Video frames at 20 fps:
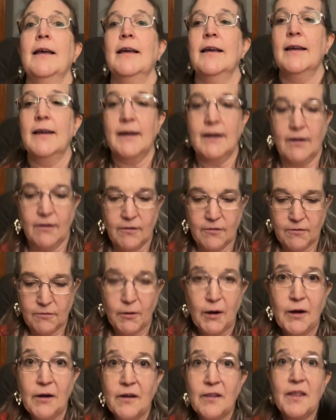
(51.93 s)

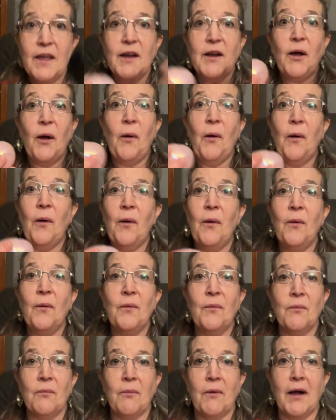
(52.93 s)
where do they
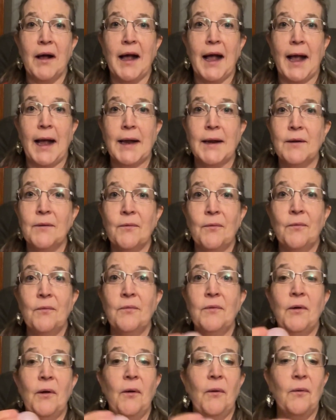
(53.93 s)
go? I
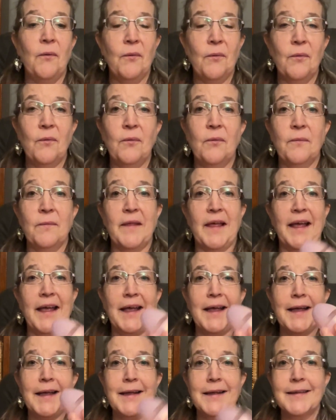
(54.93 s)
don't know. The
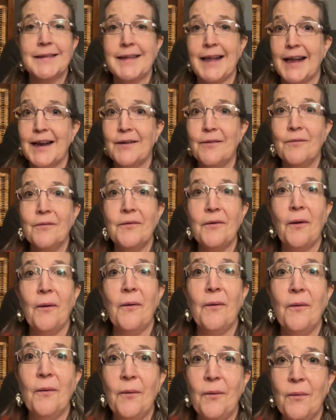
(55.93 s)
eggs, I don't
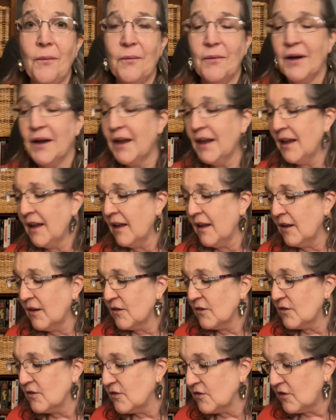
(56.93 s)
know.
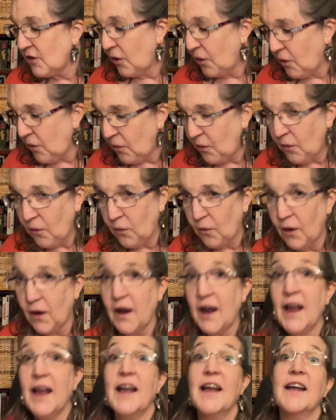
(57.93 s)
So
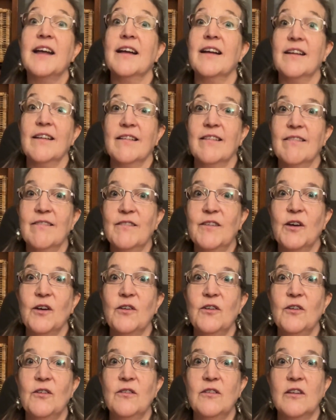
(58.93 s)
good
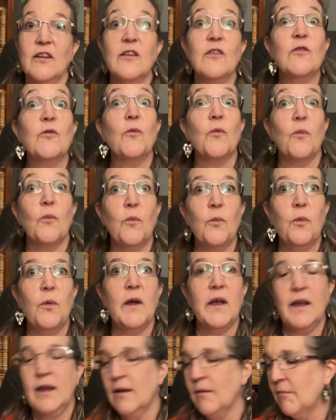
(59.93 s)
news is we
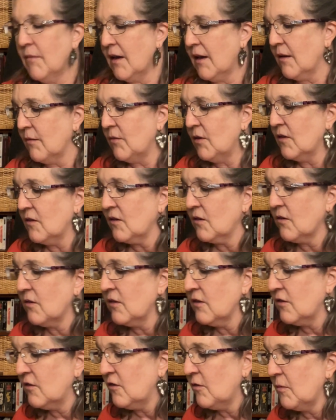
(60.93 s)
can make a musical
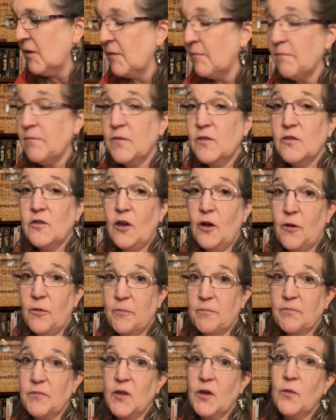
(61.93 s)
instrument. So
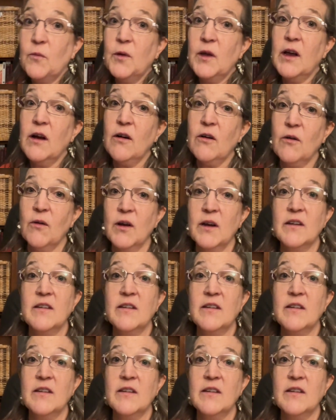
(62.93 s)
we are going